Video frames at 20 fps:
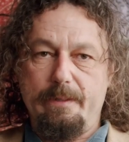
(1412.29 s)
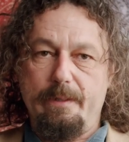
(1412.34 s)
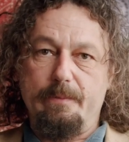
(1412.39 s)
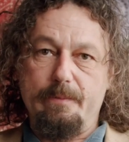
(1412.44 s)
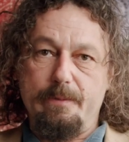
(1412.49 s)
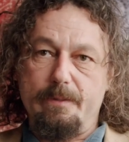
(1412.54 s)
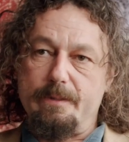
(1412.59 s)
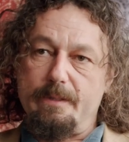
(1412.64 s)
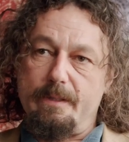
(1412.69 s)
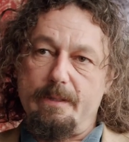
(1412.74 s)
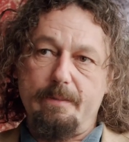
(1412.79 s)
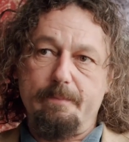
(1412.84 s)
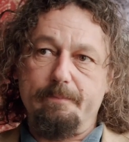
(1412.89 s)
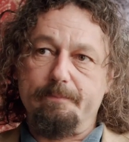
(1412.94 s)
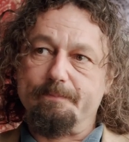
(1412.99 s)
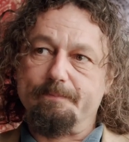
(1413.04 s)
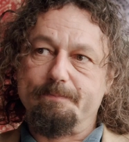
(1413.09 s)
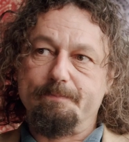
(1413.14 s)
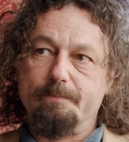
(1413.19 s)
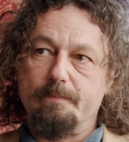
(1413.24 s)

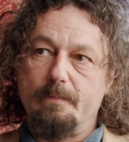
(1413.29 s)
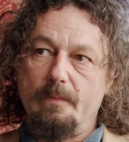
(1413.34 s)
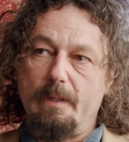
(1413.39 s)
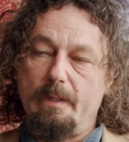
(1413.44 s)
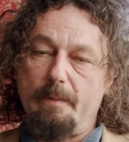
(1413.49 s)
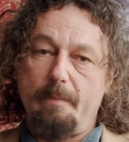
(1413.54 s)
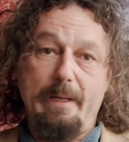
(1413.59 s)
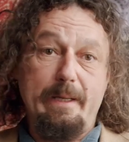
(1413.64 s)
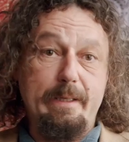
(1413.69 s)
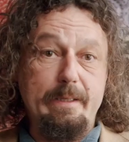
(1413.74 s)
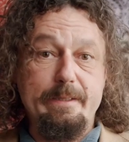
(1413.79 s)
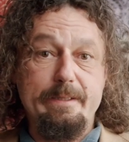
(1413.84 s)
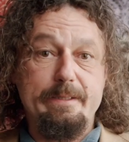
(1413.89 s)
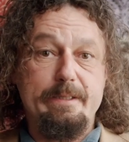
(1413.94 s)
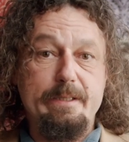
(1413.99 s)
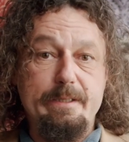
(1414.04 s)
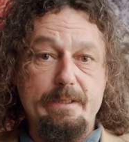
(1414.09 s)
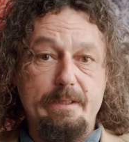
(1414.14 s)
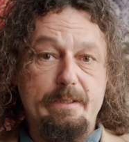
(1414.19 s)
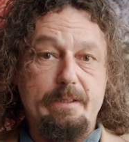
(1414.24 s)
And I made a
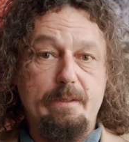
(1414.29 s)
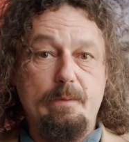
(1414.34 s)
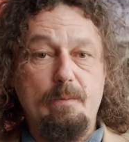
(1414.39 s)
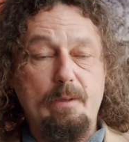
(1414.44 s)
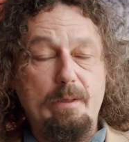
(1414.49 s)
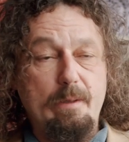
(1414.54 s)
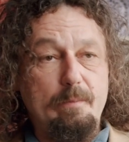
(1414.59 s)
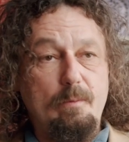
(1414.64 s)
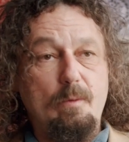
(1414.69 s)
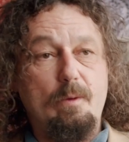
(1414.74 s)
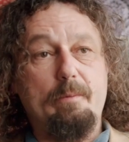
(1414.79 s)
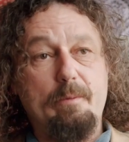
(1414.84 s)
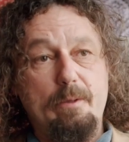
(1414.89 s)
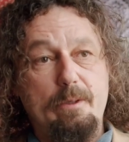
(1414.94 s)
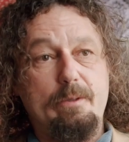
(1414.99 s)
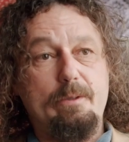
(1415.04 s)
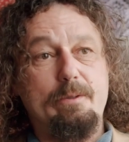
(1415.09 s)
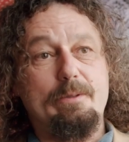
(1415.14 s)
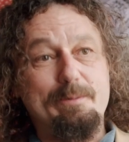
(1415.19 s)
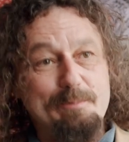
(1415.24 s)
decision. I said, well, what I'm
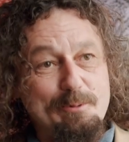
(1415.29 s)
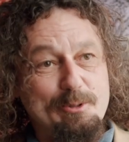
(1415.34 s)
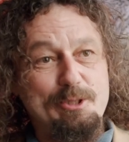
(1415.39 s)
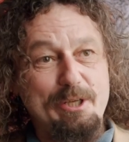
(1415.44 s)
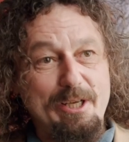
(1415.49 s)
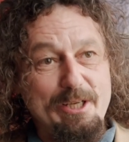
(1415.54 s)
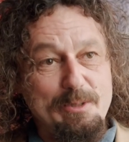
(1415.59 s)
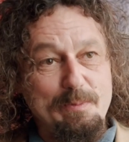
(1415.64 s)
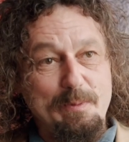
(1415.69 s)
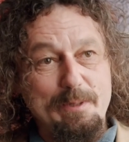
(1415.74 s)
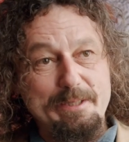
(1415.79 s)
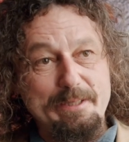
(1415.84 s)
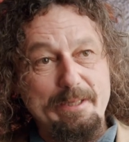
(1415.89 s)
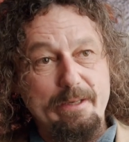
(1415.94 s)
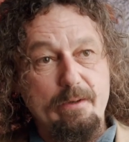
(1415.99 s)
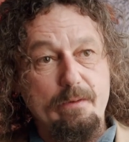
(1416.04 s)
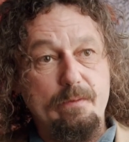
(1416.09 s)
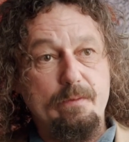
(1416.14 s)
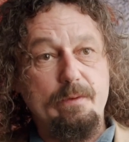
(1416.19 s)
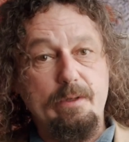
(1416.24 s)
going to do is I'm going to change
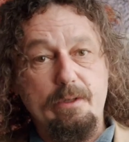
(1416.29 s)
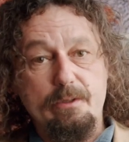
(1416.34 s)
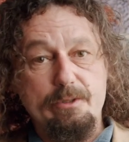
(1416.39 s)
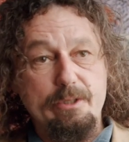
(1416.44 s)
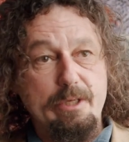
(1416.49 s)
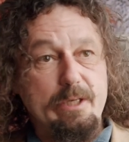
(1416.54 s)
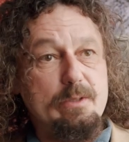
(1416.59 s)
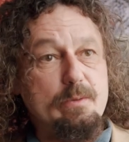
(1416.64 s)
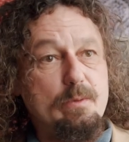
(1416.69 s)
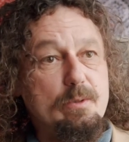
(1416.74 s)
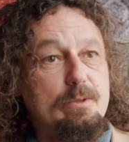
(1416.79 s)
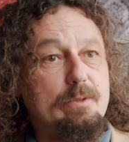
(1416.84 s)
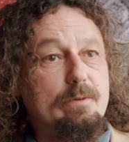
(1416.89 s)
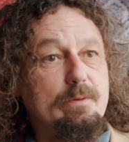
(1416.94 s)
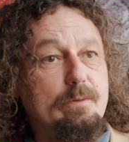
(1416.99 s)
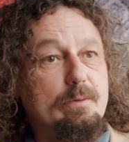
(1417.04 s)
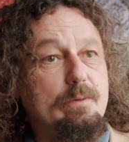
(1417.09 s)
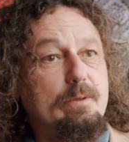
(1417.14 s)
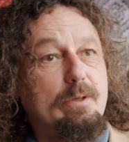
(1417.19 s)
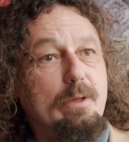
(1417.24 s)
myself, and I'll change what's,
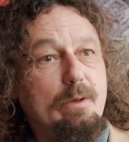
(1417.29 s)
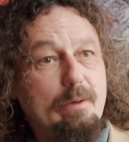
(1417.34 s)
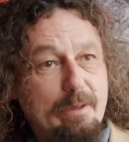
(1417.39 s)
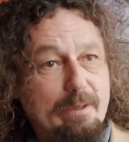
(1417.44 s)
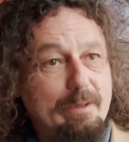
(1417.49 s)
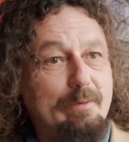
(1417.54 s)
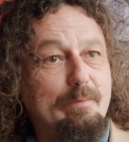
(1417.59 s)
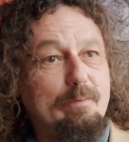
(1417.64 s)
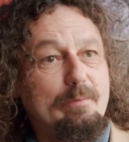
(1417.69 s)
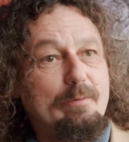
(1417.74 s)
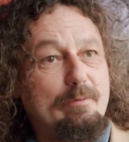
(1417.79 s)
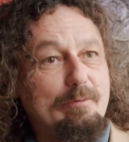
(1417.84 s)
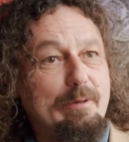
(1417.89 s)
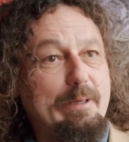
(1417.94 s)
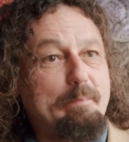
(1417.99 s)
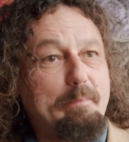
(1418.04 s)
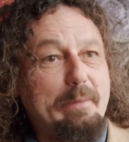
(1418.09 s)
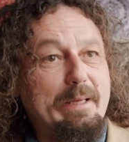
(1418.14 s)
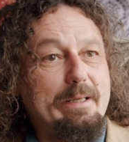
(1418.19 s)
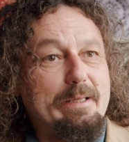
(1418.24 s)
you know, I can
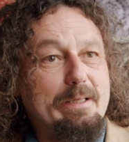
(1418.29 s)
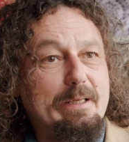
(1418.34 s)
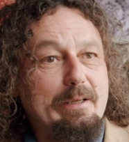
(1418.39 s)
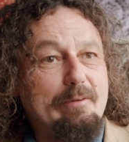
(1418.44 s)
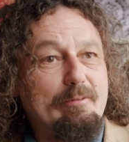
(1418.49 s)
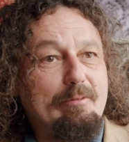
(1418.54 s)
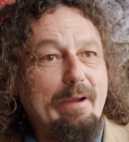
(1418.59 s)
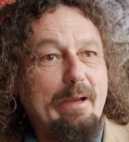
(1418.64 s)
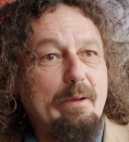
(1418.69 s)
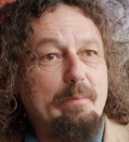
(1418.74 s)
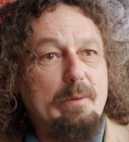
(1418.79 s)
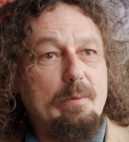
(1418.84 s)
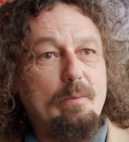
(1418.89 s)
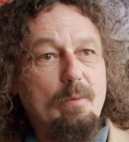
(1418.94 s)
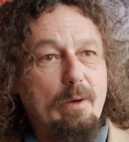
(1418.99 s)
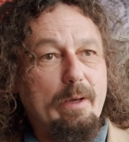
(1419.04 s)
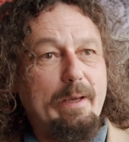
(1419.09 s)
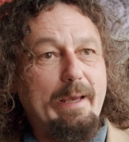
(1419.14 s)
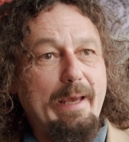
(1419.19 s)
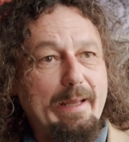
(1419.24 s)
immediately around me,
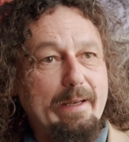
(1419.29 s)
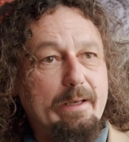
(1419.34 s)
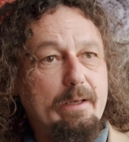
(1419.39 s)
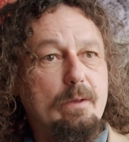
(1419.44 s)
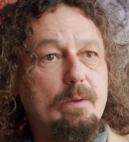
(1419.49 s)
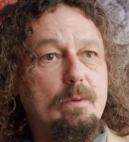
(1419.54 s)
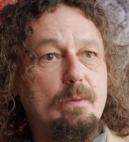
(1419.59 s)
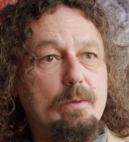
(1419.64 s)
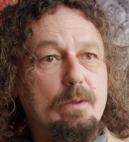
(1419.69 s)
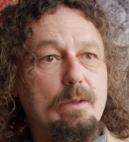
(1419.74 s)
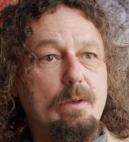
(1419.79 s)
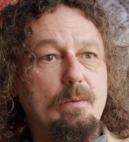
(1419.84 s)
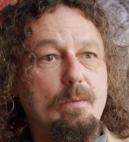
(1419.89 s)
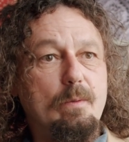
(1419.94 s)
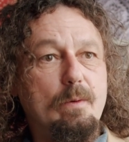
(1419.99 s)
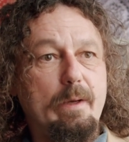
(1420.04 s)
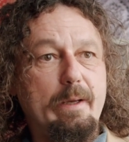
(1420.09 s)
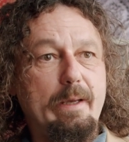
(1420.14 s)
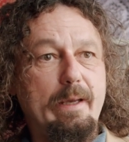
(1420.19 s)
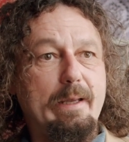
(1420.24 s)
what I can do, you know,
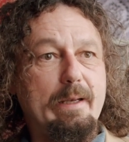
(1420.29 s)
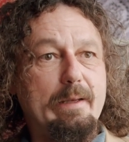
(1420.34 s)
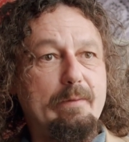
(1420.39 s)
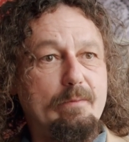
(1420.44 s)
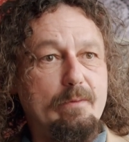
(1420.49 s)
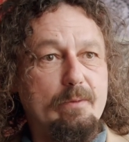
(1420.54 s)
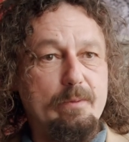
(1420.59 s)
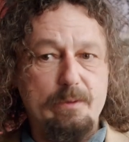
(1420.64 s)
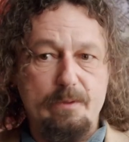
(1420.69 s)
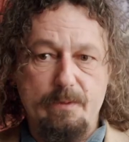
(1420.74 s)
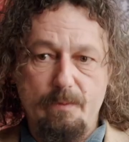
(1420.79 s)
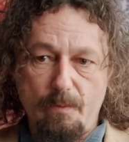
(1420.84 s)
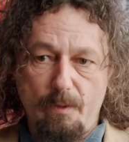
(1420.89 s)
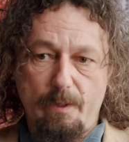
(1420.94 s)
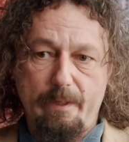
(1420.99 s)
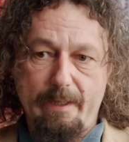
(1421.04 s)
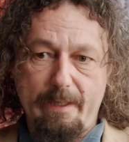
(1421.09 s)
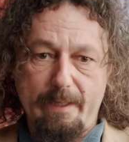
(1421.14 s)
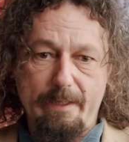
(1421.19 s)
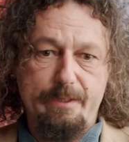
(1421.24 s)
what I can influence and what
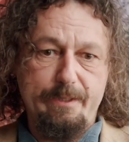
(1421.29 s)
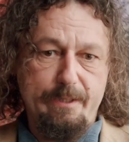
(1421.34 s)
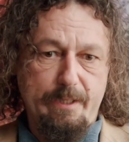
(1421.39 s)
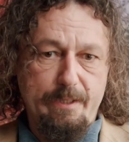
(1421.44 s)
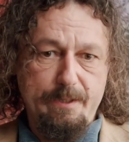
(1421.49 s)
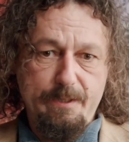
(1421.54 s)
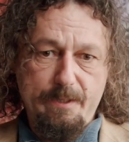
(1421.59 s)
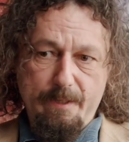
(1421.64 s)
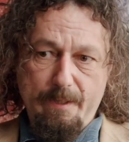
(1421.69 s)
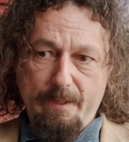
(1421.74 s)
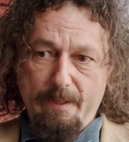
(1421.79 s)
I can change.